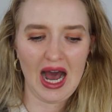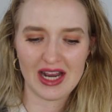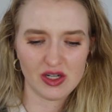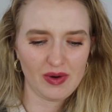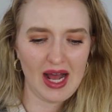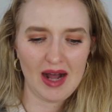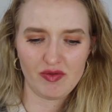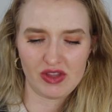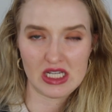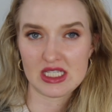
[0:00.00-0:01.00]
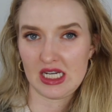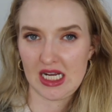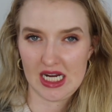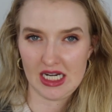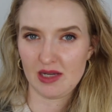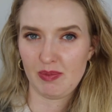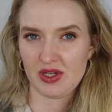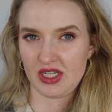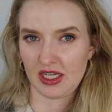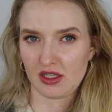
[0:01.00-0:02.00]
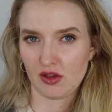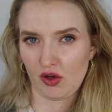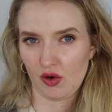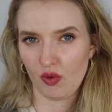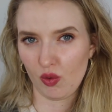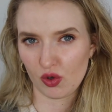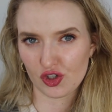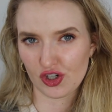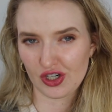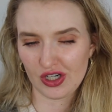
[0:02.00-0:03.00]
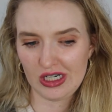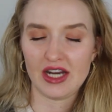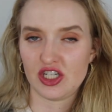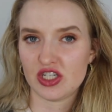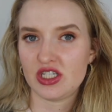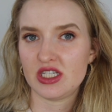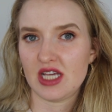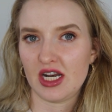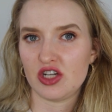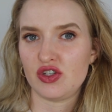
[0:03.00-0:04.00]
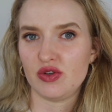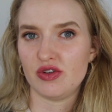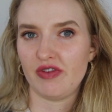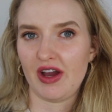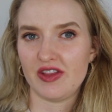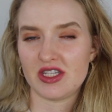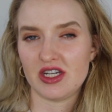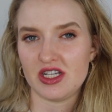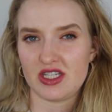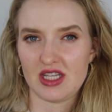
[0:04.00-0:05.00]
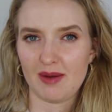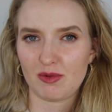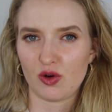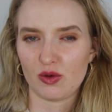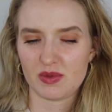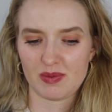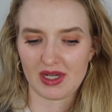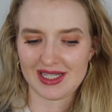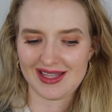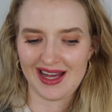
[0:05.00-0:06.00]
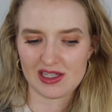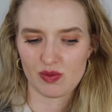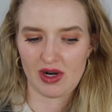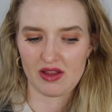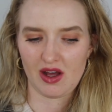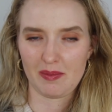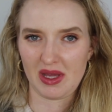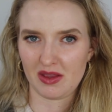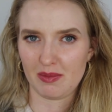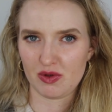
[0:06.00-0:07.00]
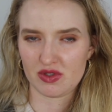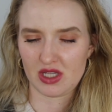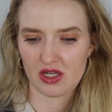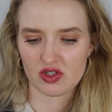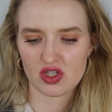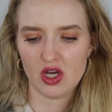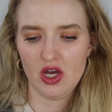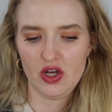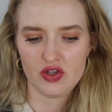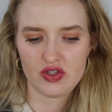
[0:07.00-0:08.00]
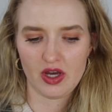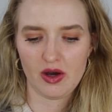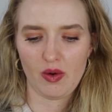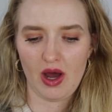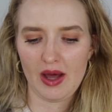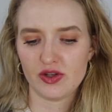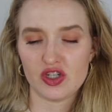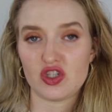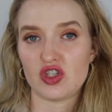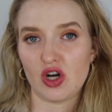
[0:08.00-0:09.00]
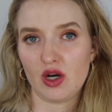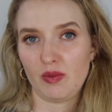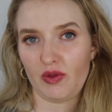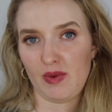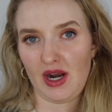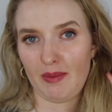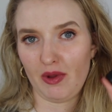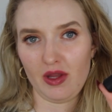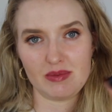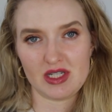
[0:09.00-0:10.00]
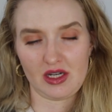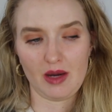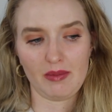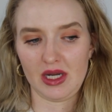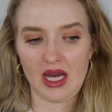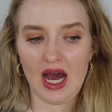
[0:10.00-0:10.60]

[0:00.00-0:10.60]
I don't have these in any particular order. I just decided to divide this into subgroups because that's what I thought made the most sense. So I'll just start with Red Apple Lipstick Company.